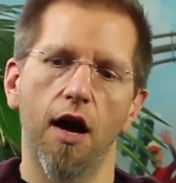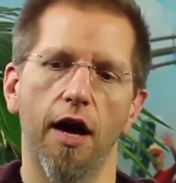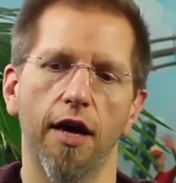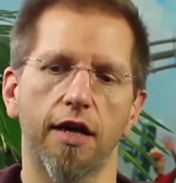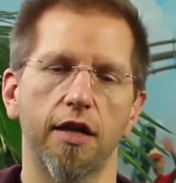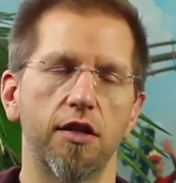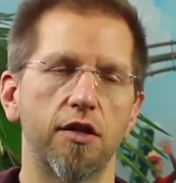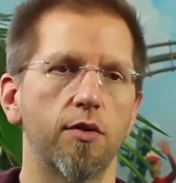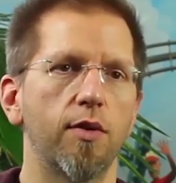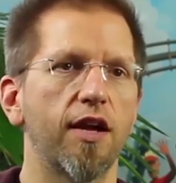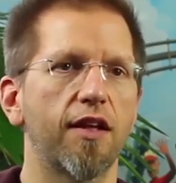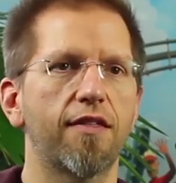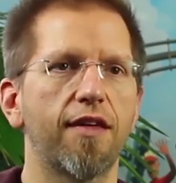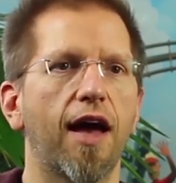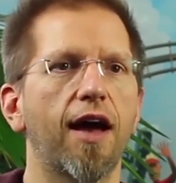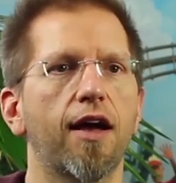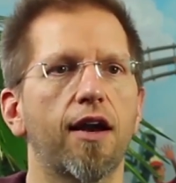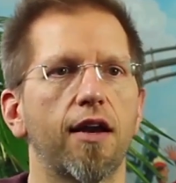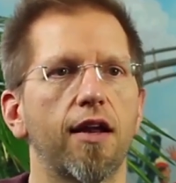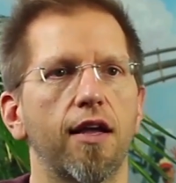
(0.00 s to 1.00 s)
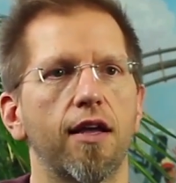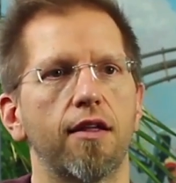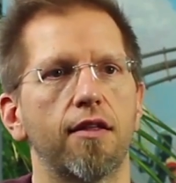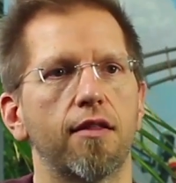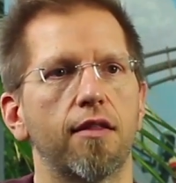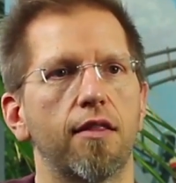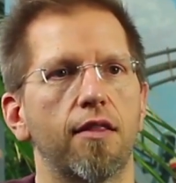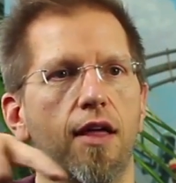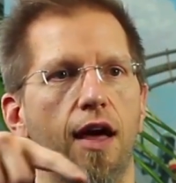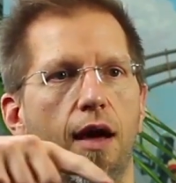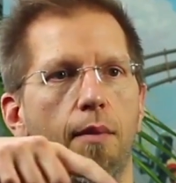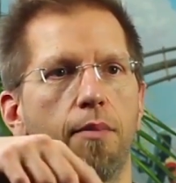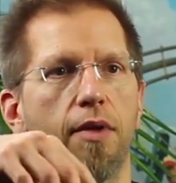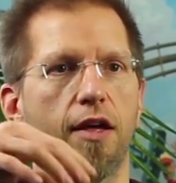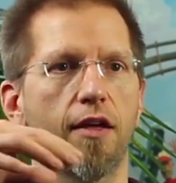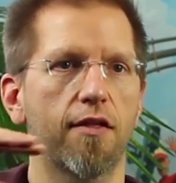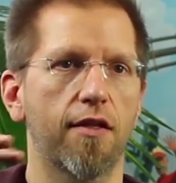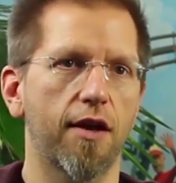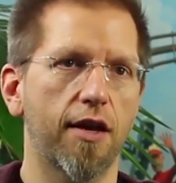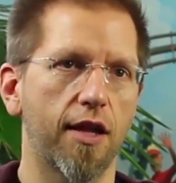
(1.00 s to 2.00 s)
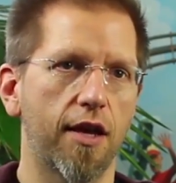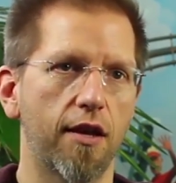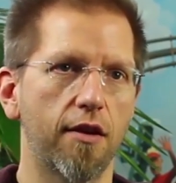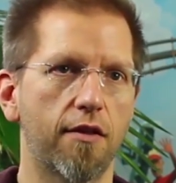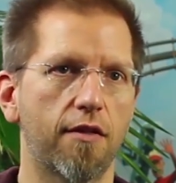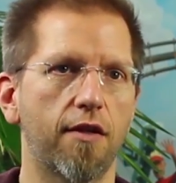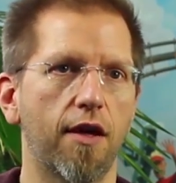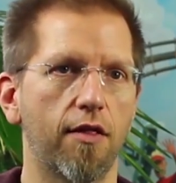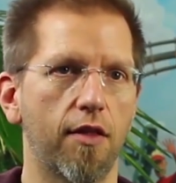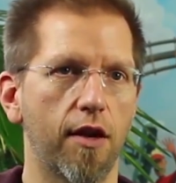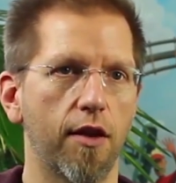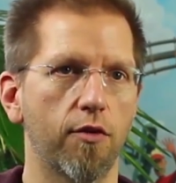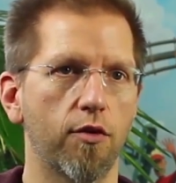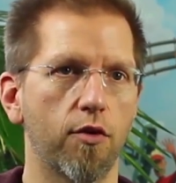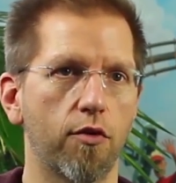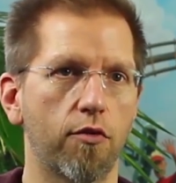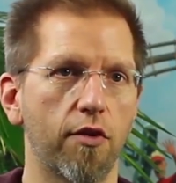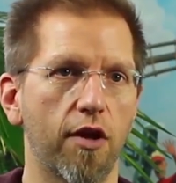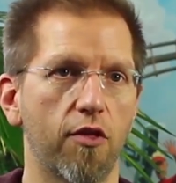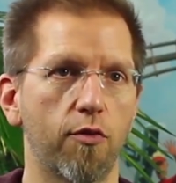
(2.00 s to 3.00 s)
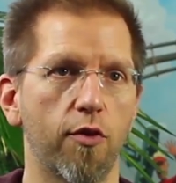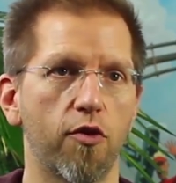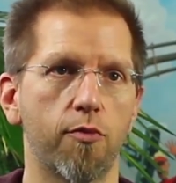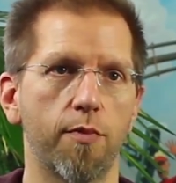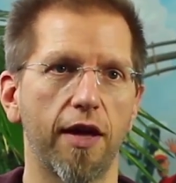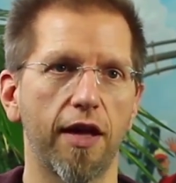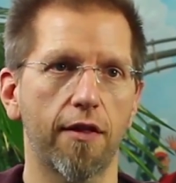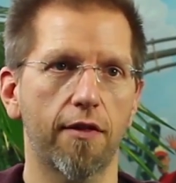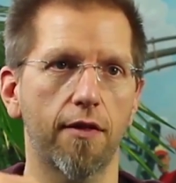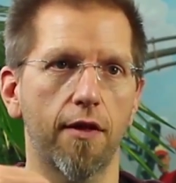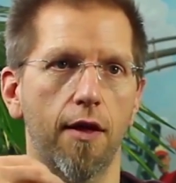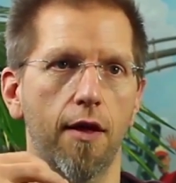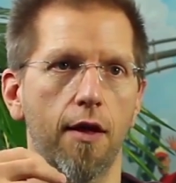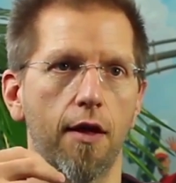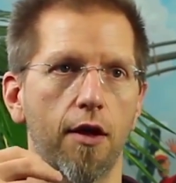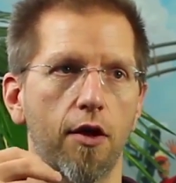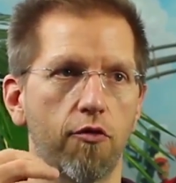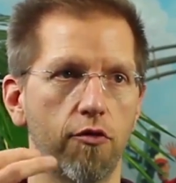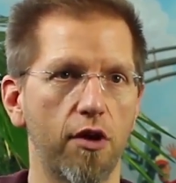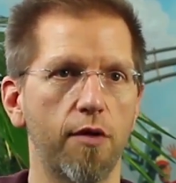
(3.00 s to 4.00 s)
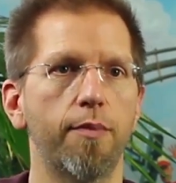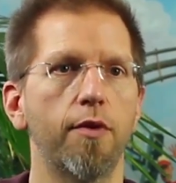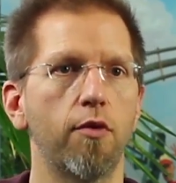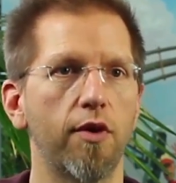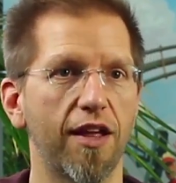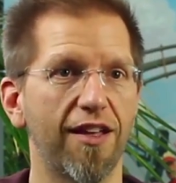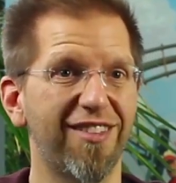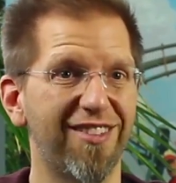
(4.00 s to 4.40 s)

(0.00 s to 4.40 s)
I can do exactly that because I can intersect the local grids, which makes grid building